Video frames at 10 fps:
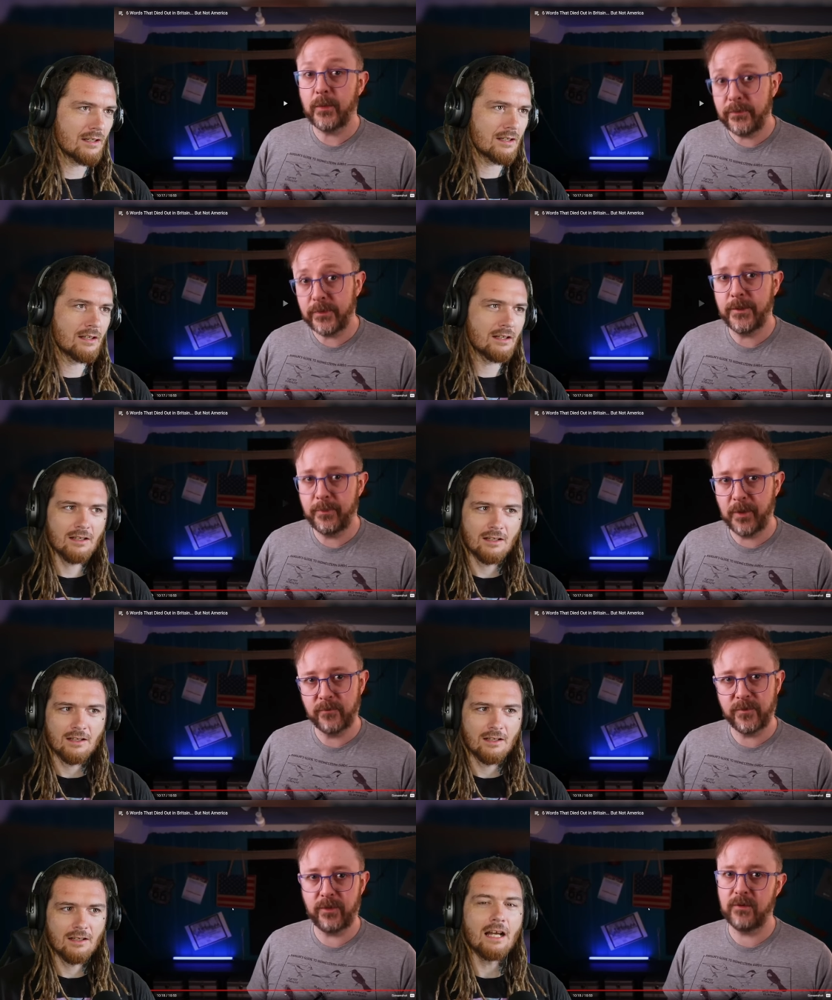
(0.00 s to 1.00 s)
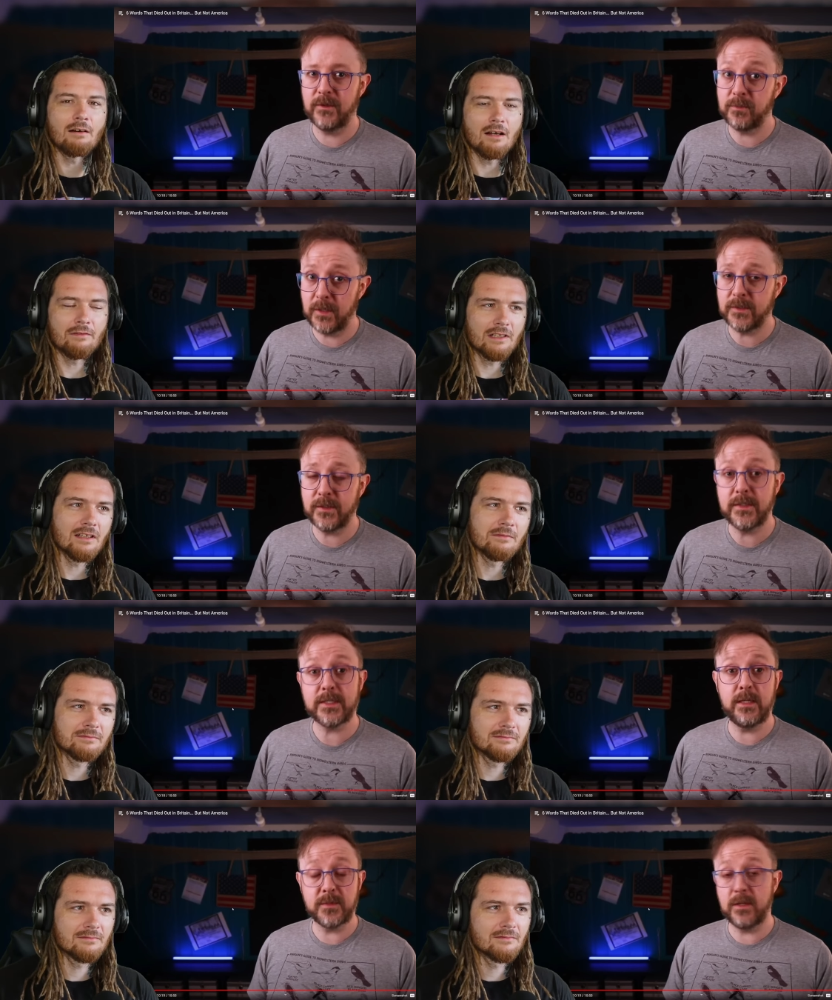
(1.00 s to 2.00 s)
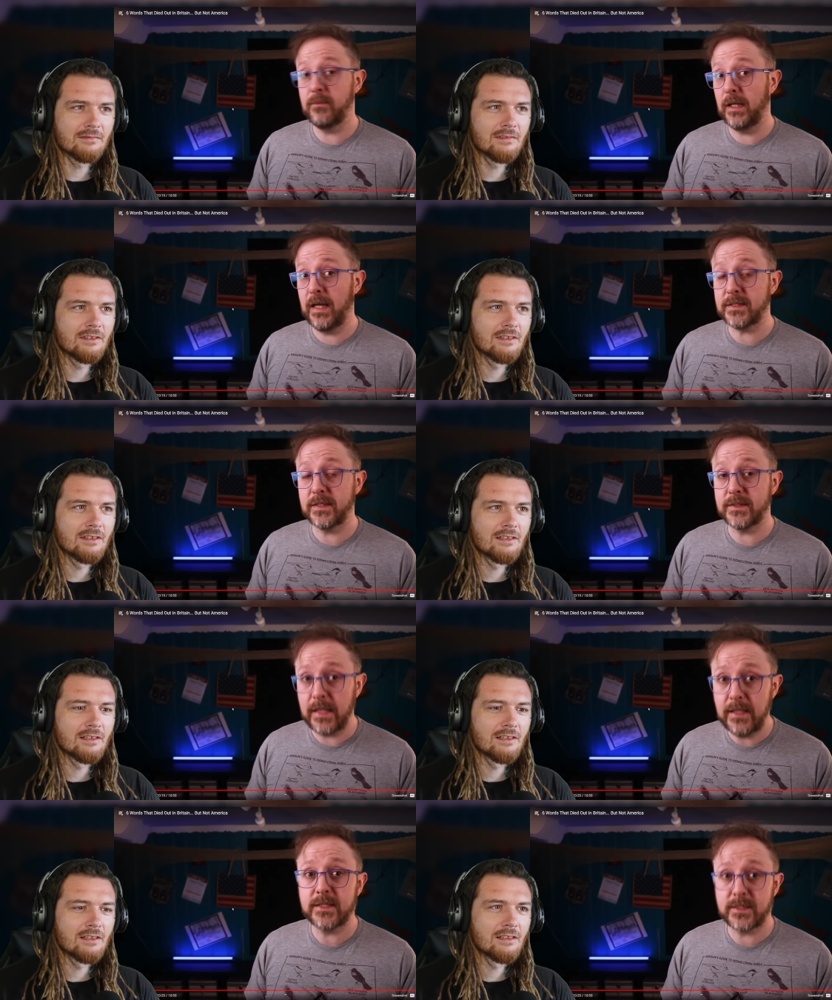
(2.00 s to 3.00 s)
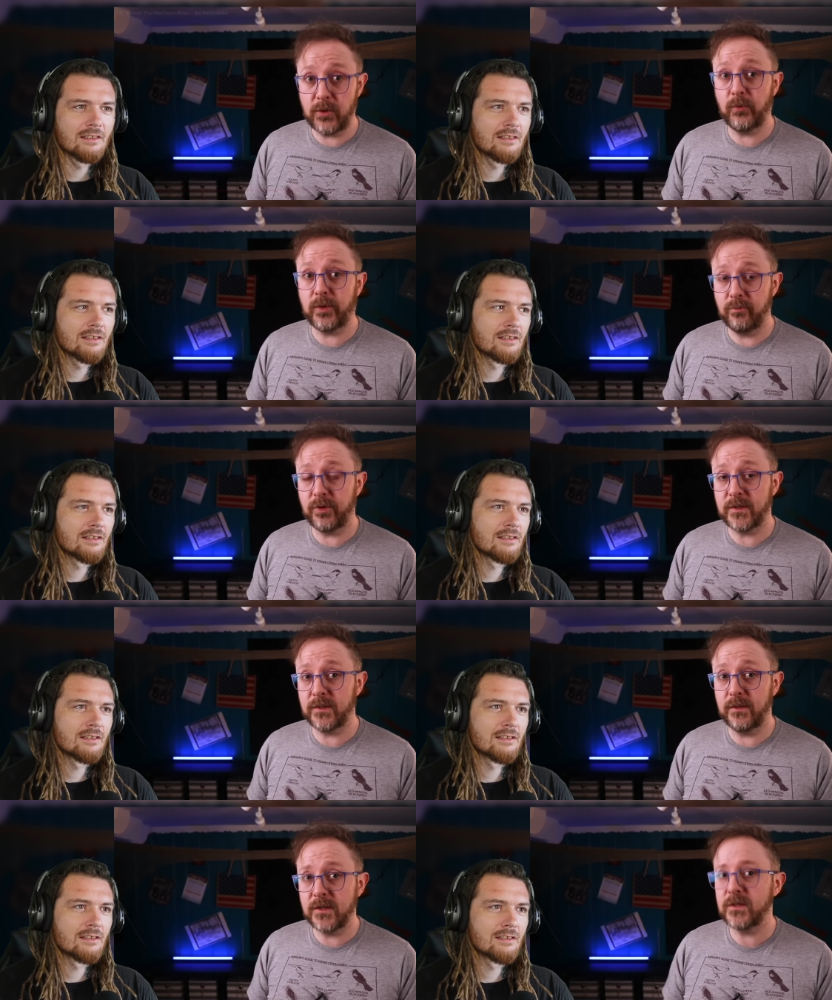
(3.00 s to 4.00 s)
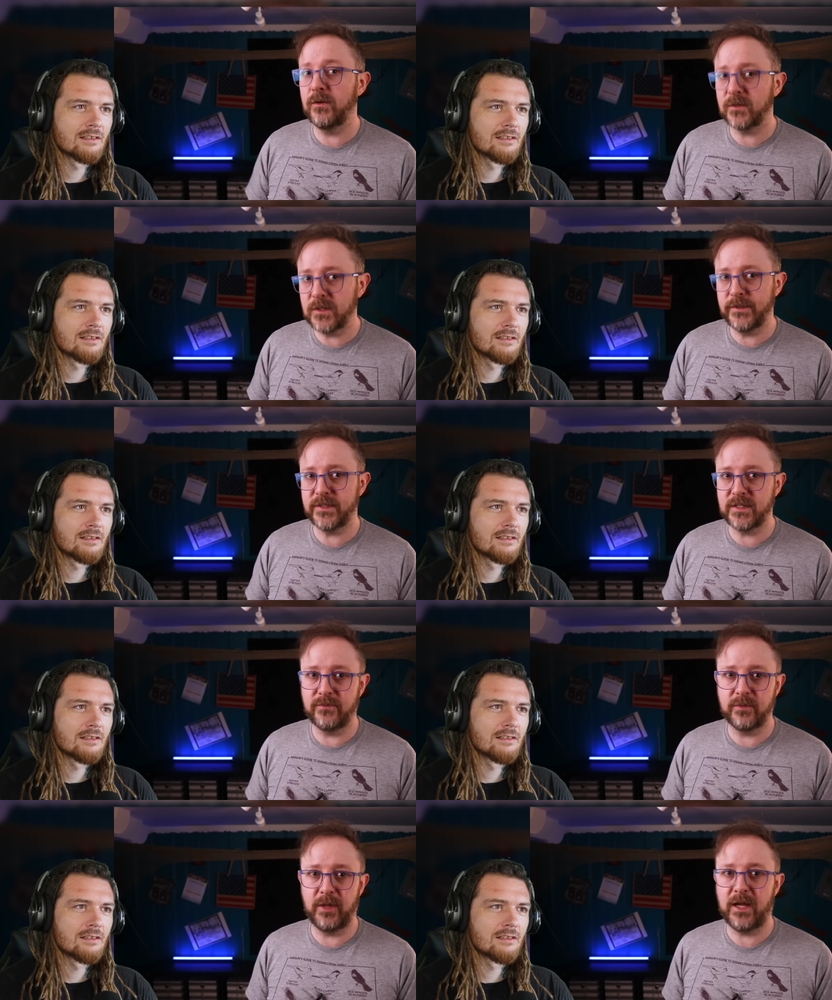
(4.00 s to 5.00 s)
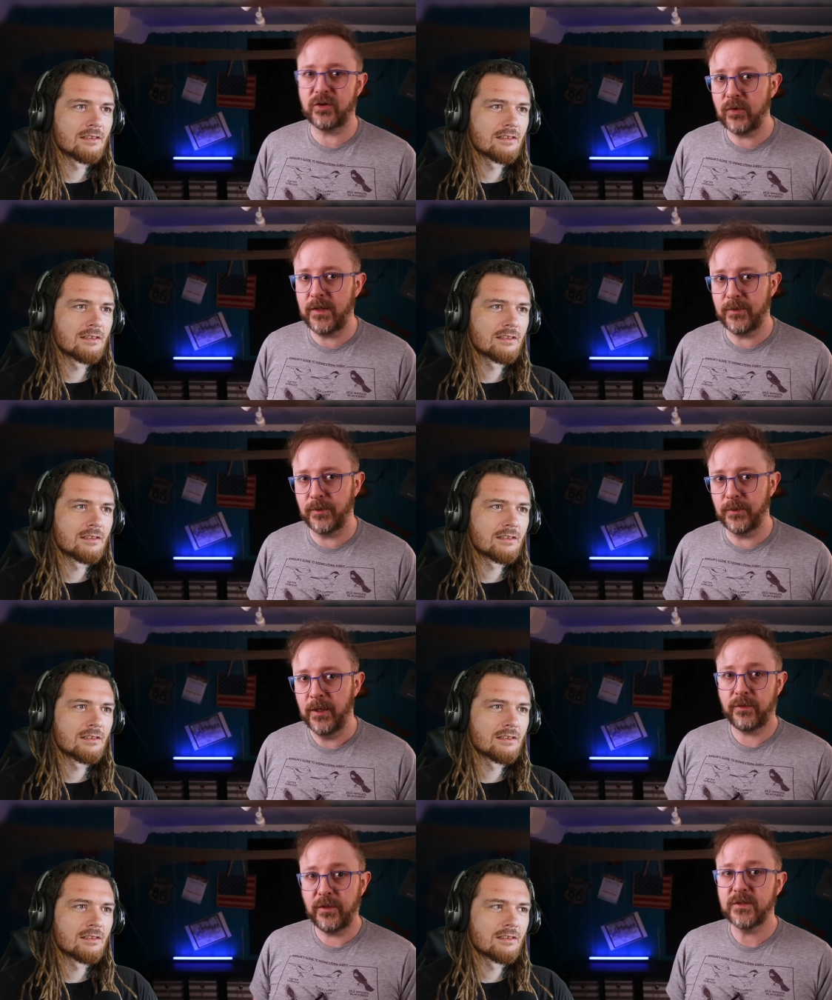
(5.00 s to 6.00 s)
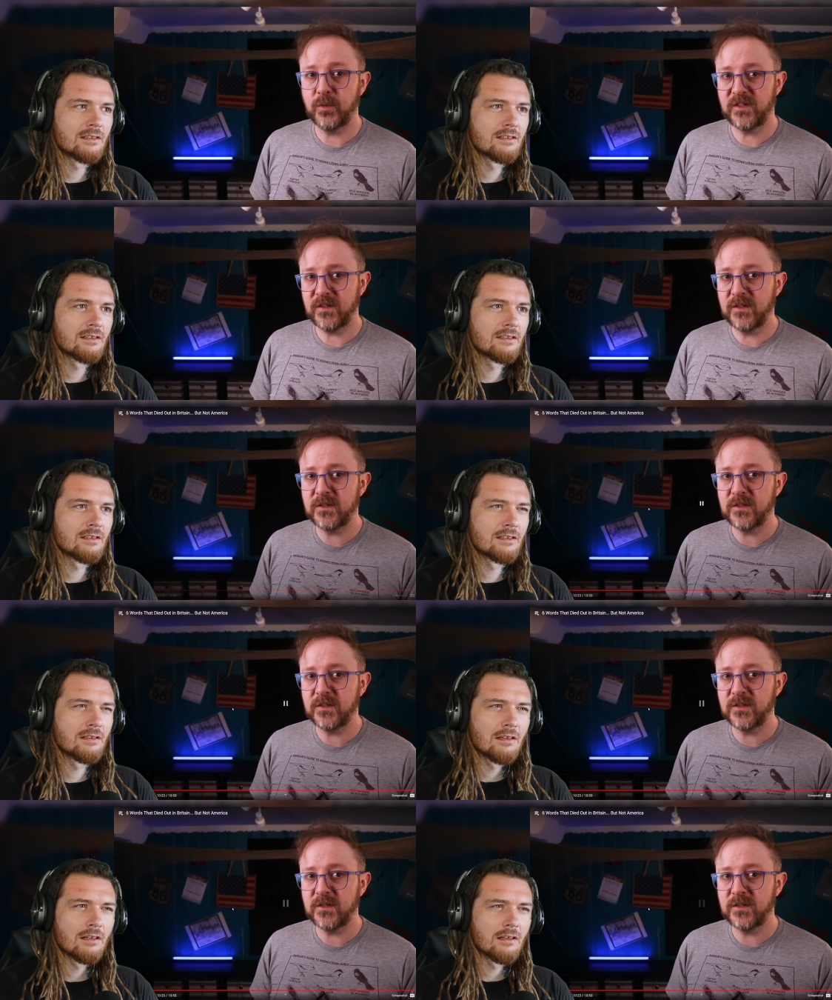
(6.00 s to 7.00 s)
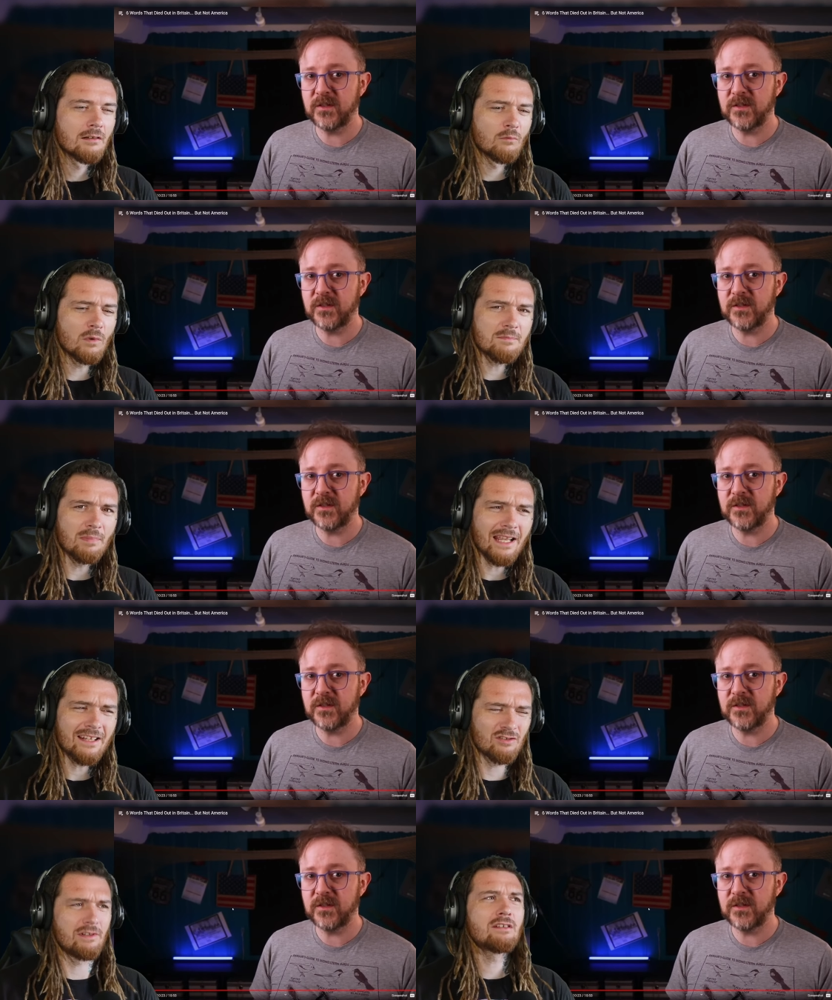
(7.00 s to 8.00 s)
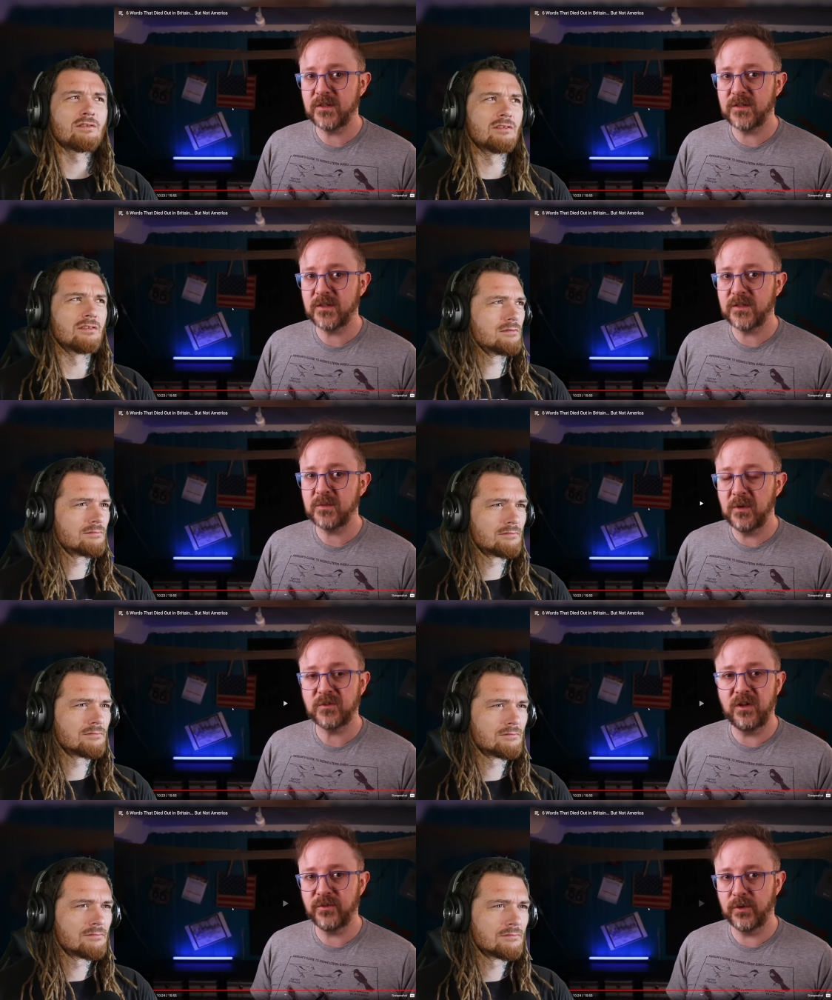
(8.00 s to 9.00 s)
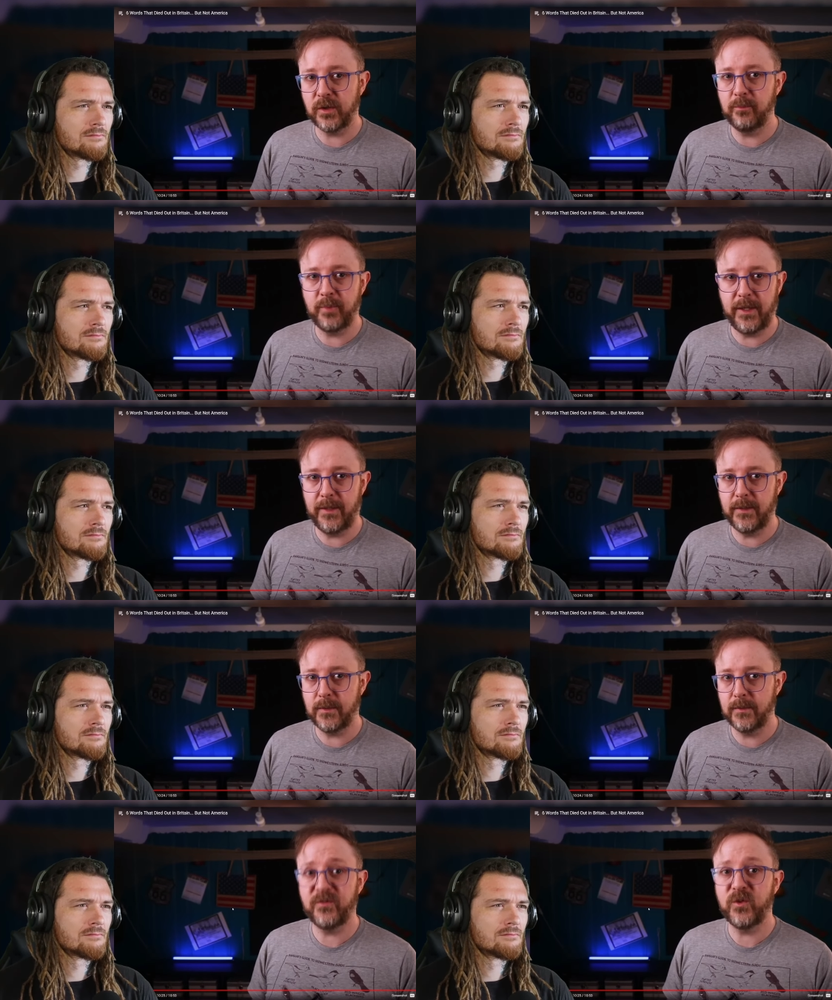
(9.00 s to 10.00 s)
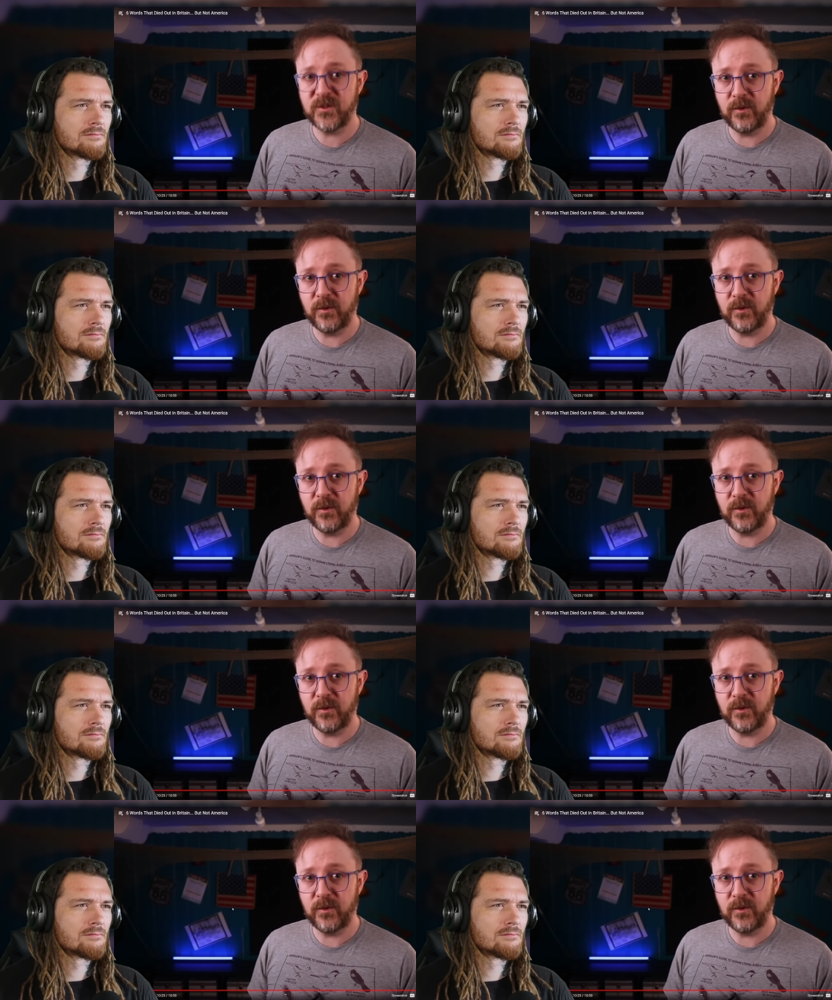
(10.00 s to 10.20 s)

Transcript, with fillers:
Speaker 1: However, upon However, further inspection, it seems that molasses is sold in Britain as an alternative to black treacle, the thing to which it's. What is black treacle? most often compared. But I've